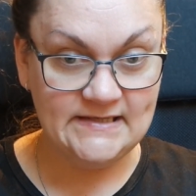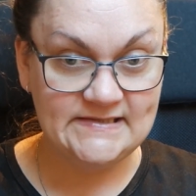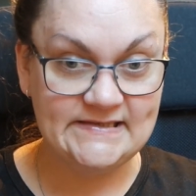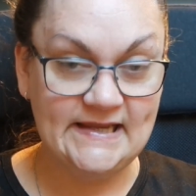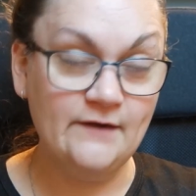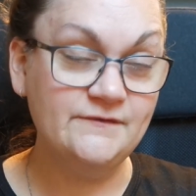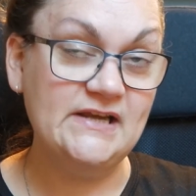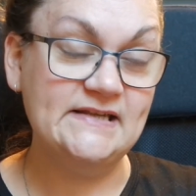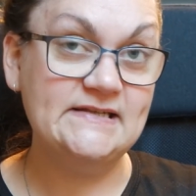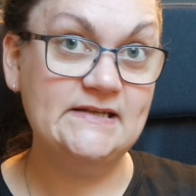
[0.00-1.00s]
instead of
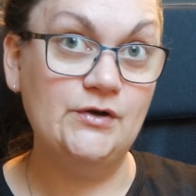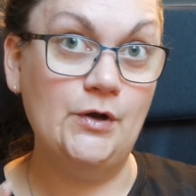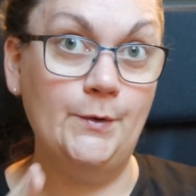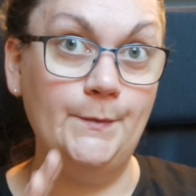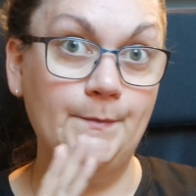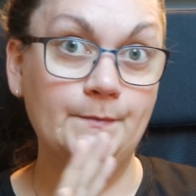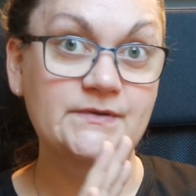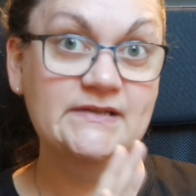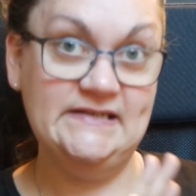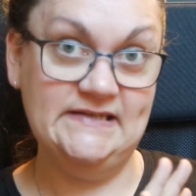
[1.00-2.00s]
just, you know,
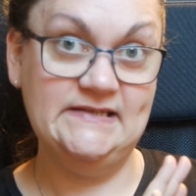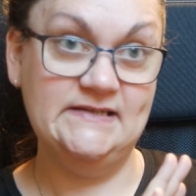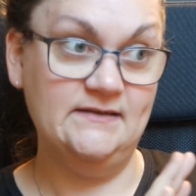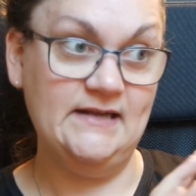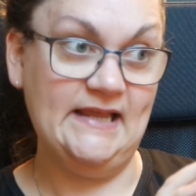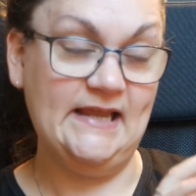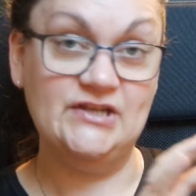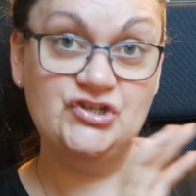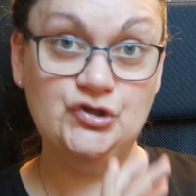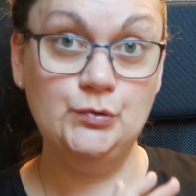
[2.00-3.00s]
this is like
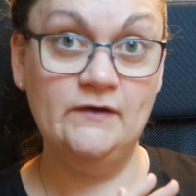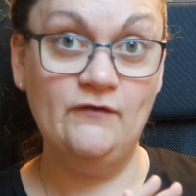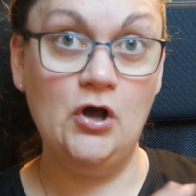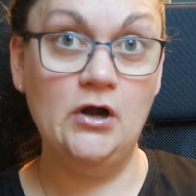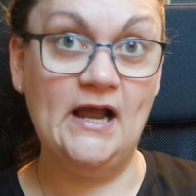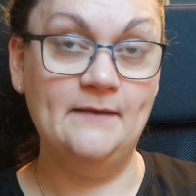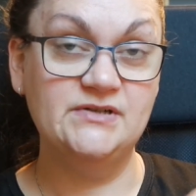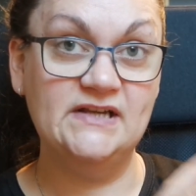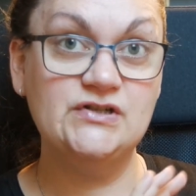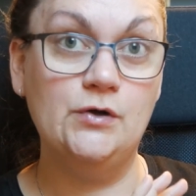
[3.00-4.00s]
a studio vlog,
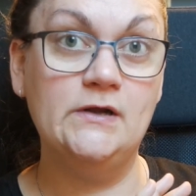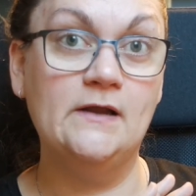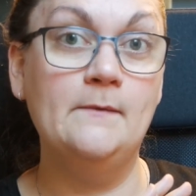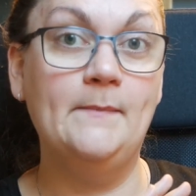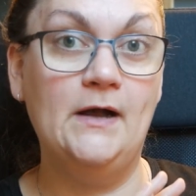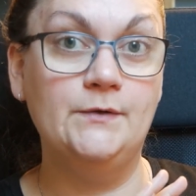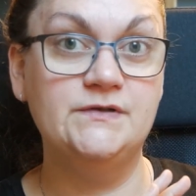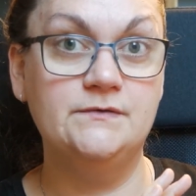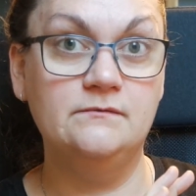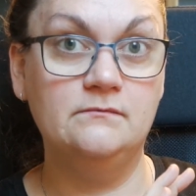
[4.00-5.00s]
I'm just talking
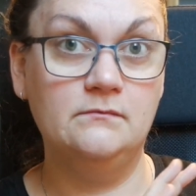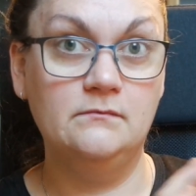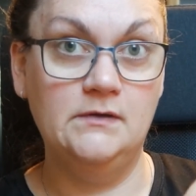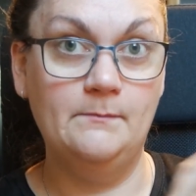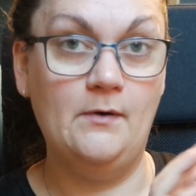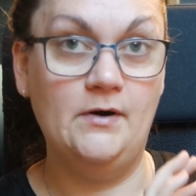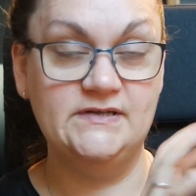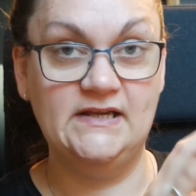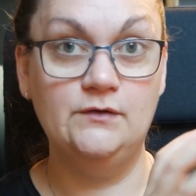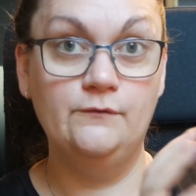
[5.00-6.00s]
about the
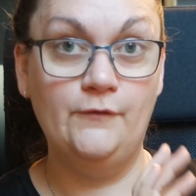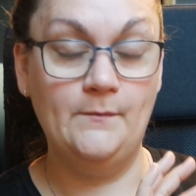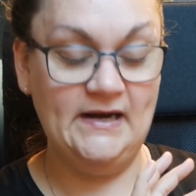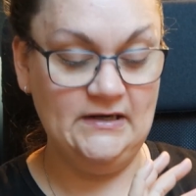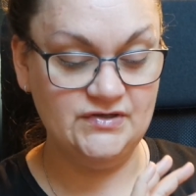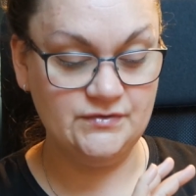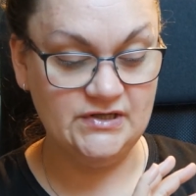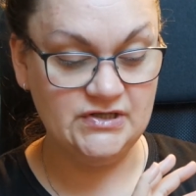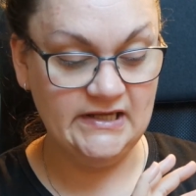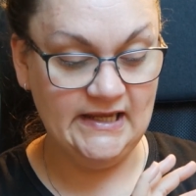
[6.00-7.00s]
parts I do for my
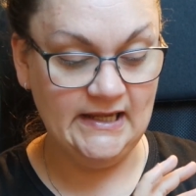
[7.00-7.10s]
illustration